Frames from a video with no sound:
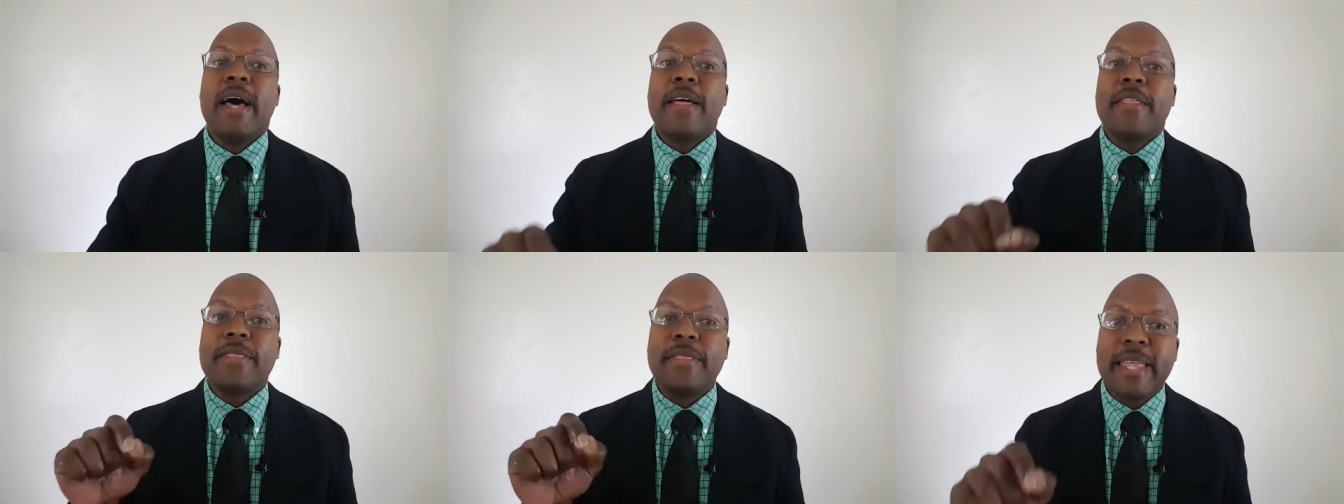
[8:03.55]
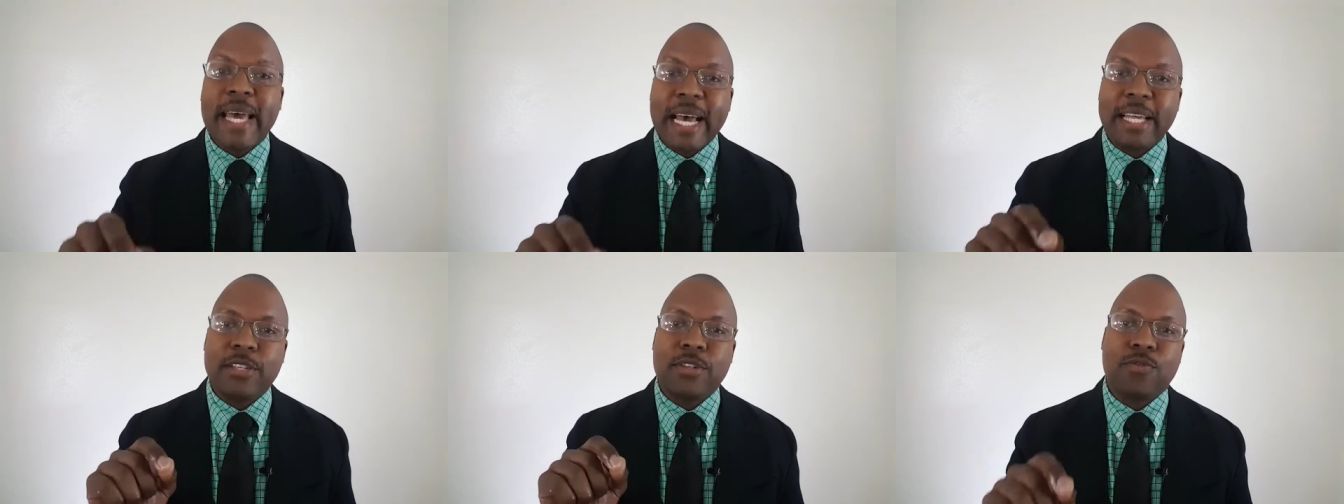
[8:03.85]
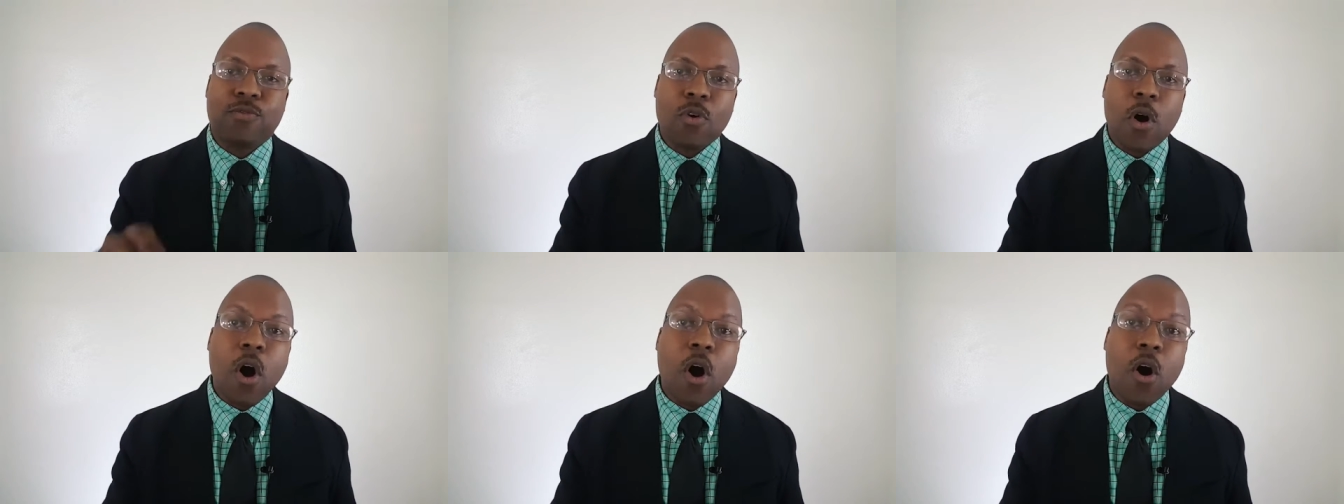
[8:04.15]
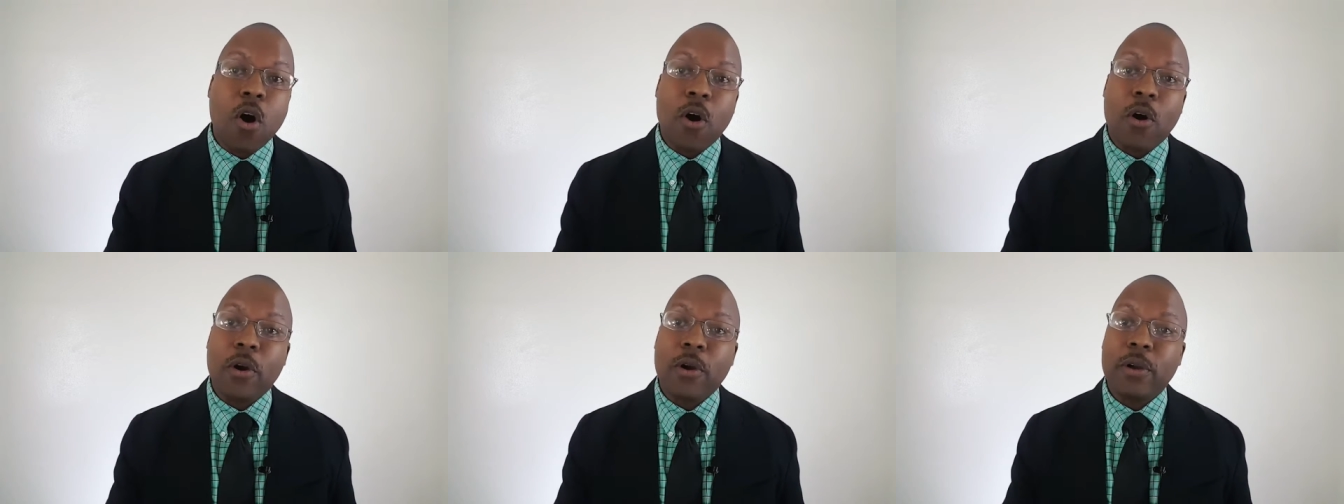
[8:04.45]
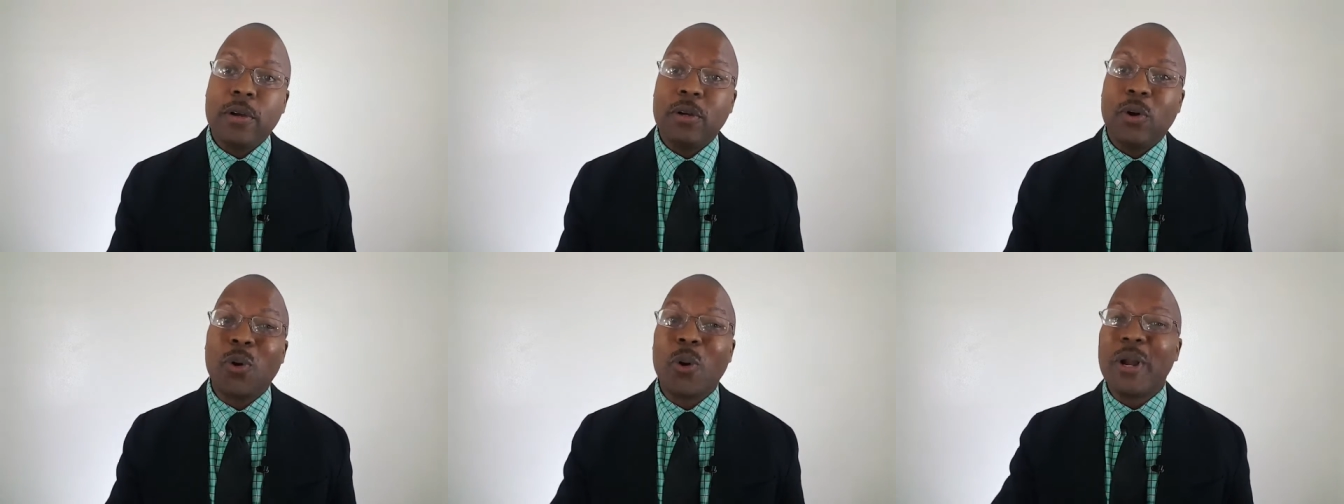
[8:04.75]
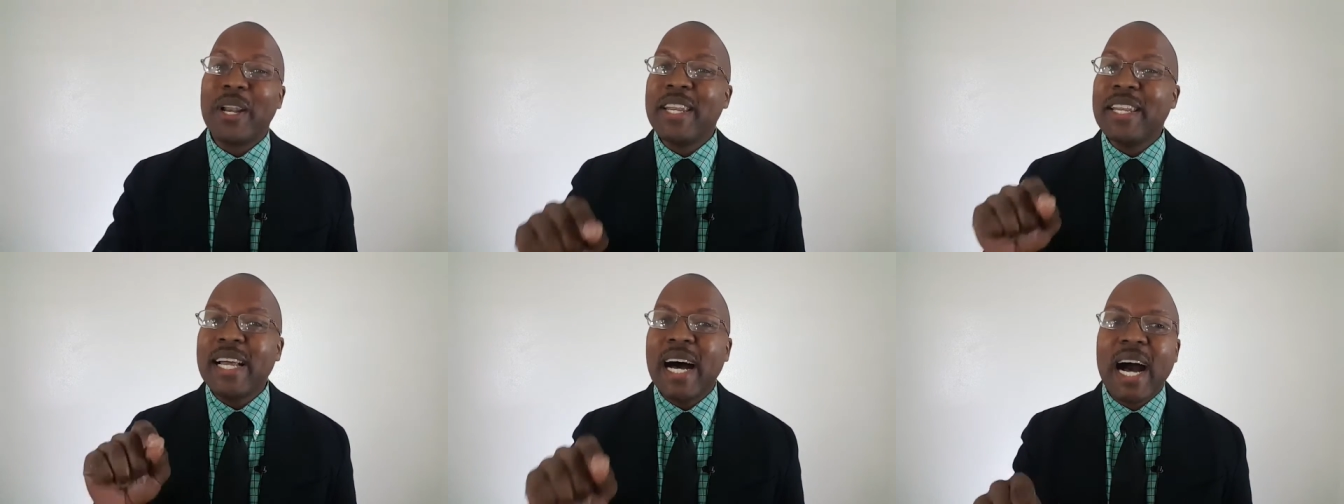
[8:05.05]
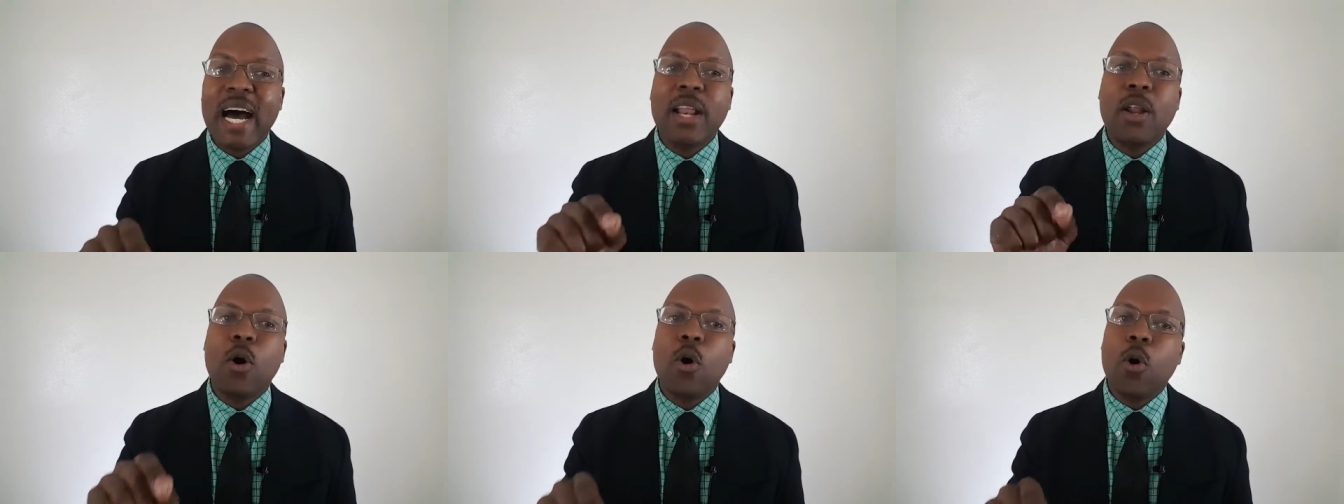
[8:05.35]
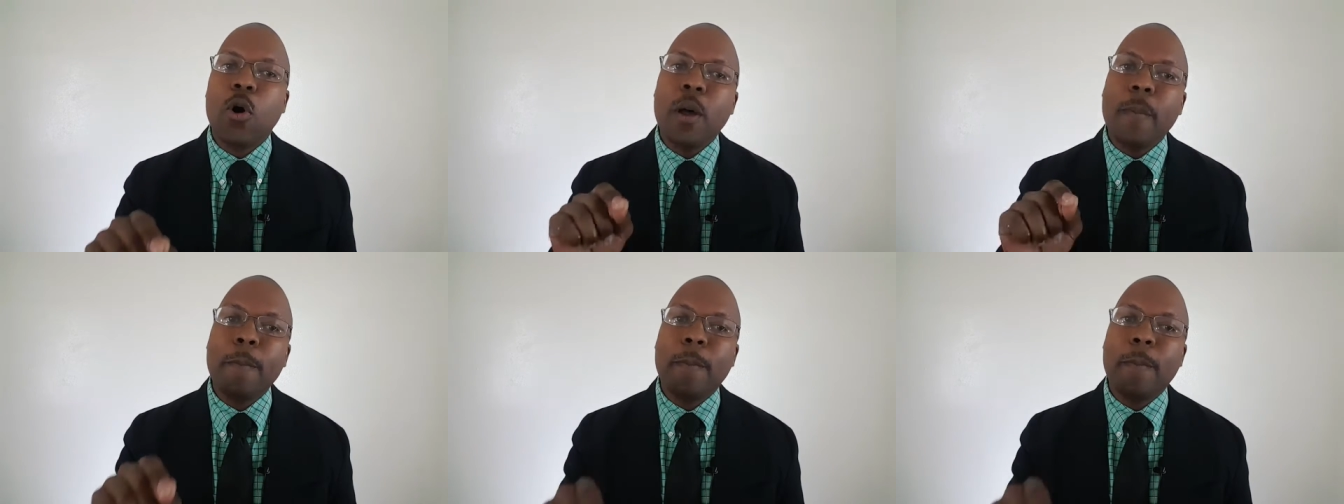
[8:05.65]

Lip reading: That's wrong, or not on